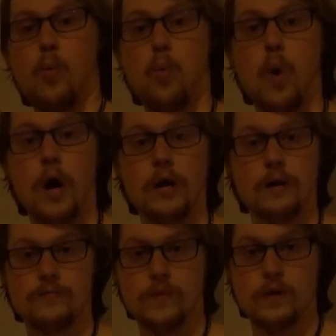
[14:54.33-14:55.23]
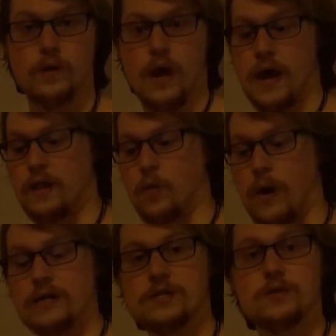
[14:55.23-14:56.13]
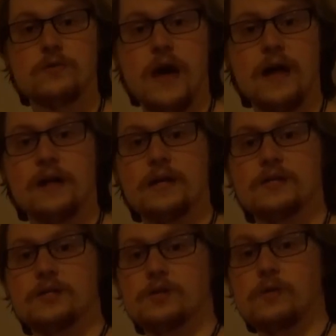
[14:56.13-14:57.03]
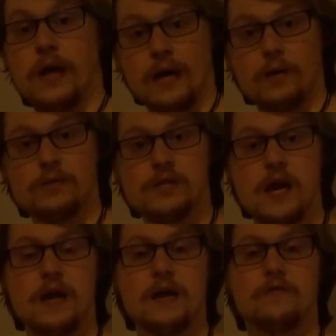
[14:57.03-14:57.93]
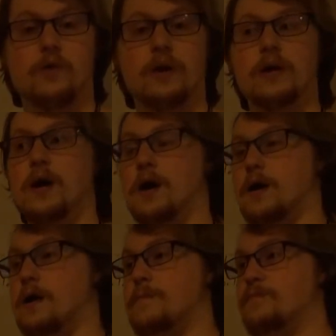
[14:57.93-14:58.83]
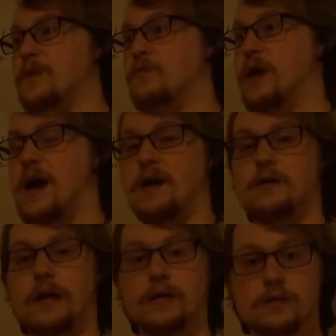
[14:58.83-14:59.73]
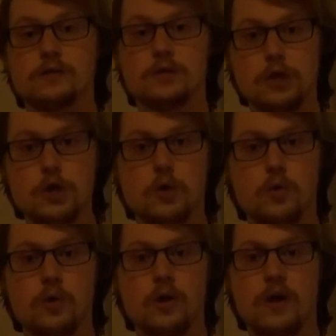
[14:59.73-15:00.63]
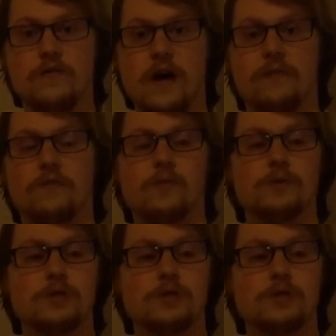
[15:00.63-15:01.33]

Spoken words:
1. And the way to do that is to, like I was saying, if we had like 2, if alpha was